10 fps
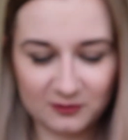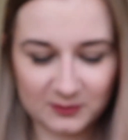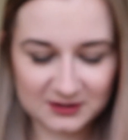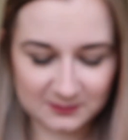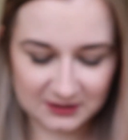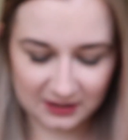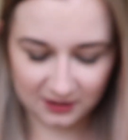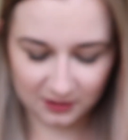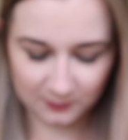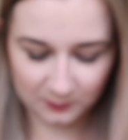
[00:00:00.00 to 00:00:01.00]
for my husband to get
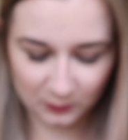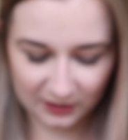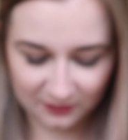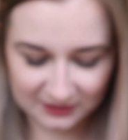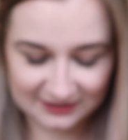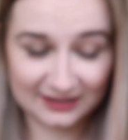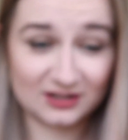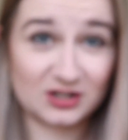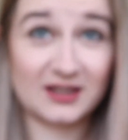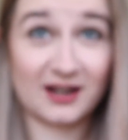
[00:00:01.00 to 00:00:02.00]
home. Wow, it's
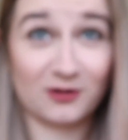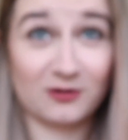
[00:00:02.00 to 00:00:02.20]
literally there